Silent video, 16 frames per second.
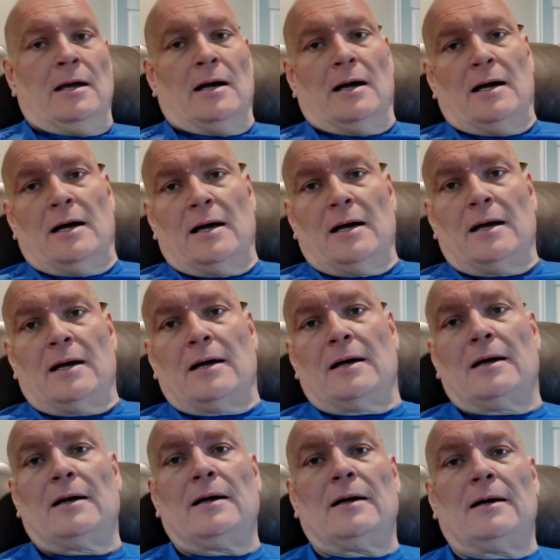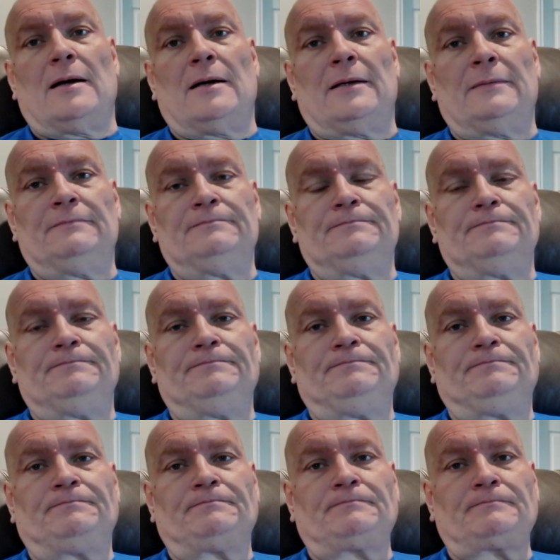Uh, um,
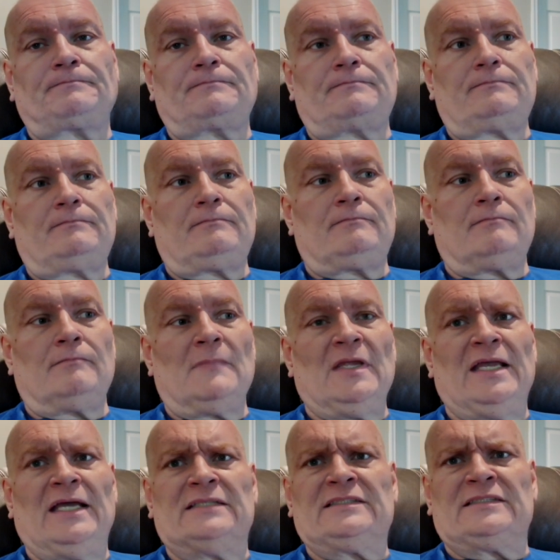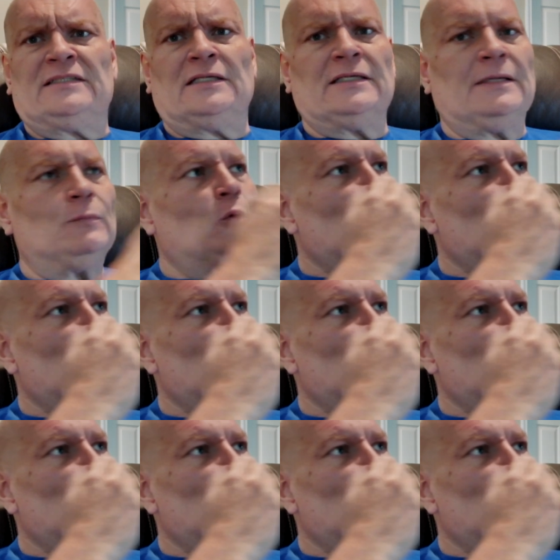yeah, it's Sunday